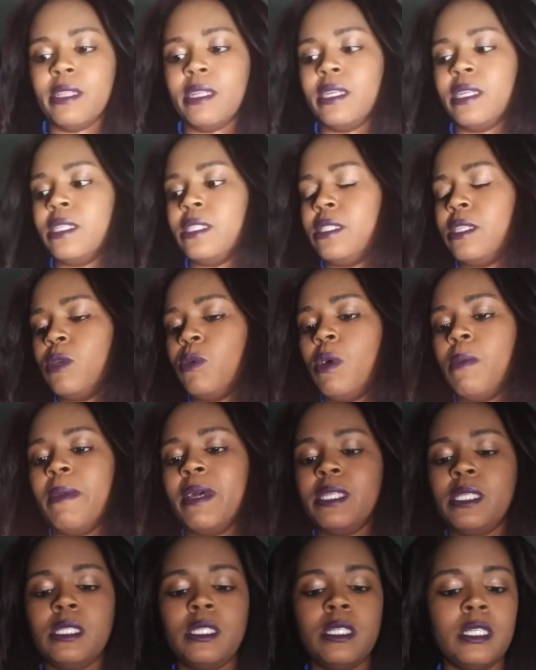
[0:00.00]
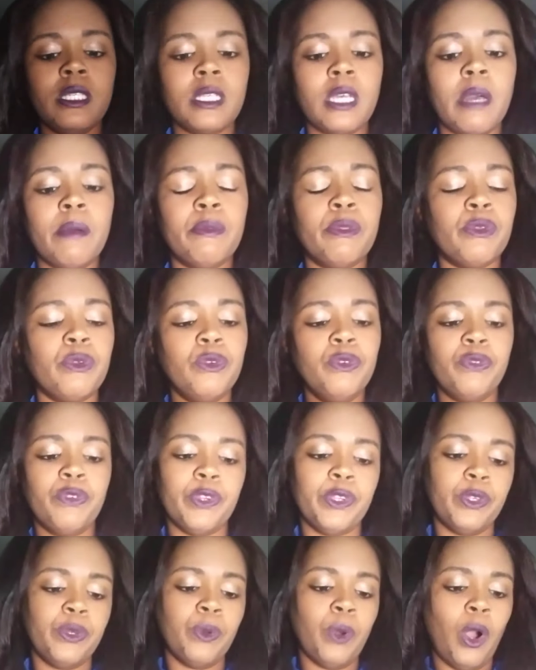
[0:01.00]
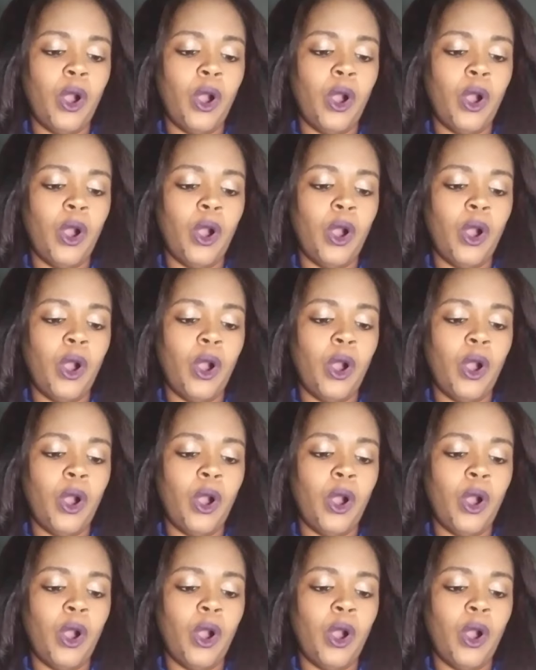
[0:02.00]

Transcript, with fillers: Let us see what messages come through for you